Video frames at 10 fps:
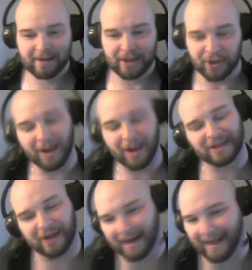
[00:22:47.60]
you guys
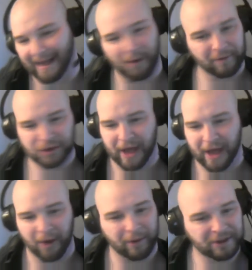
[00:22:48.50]
are gonna get
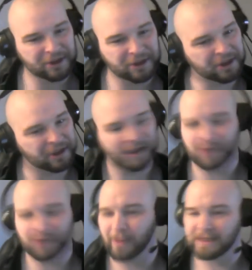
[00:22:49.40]
overshadowed. It's
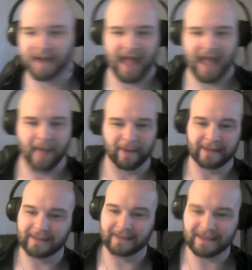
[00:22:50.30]
just what's gonna happen.
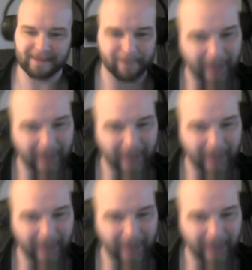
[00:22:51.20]
It doesn't